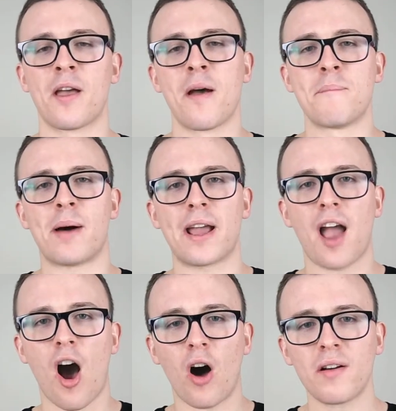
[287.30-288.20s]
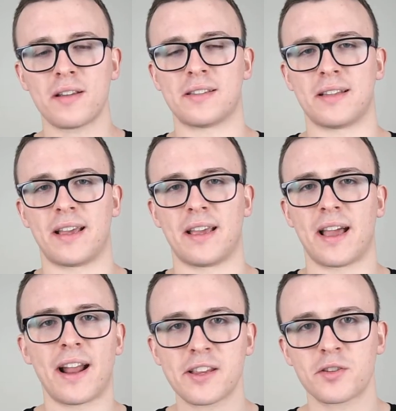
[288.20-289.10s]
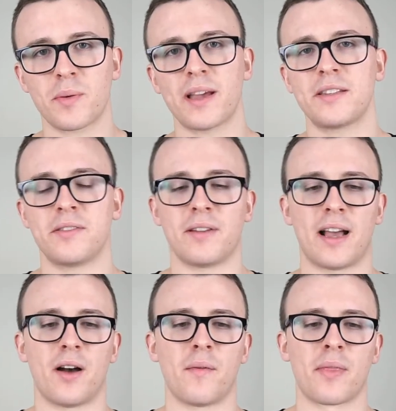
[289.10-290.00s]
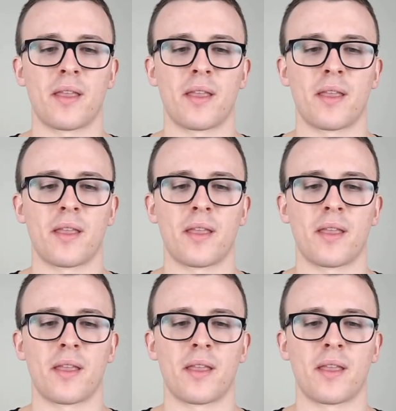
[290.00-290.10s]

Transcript: But honestly, and I swear to you now,